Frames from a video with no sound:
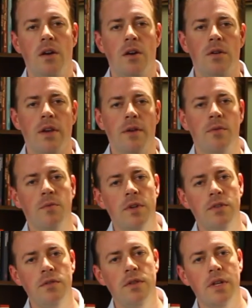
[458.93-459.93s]
Okay, when we
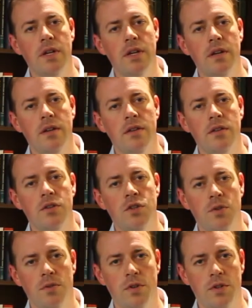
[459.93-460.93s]
do the
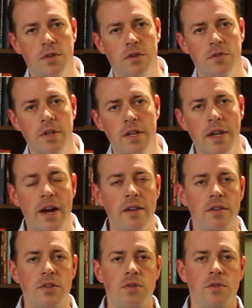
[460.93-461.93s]
shoulder surgery, a lot of
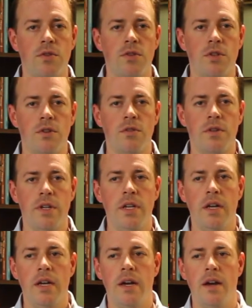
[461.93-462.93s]
the shoulder surgery
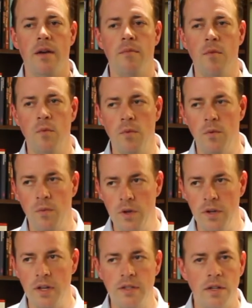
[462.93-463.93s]

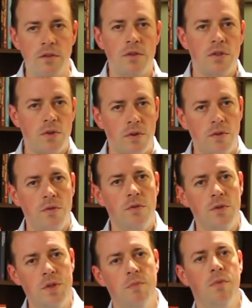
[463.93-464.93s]
will continue to sort of
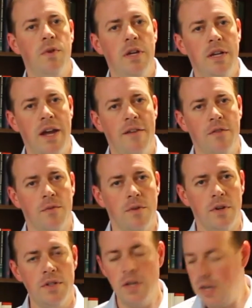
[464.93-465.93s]
ooze and bleed
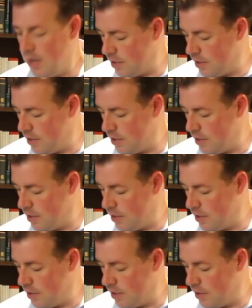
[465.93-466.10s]
afterwards.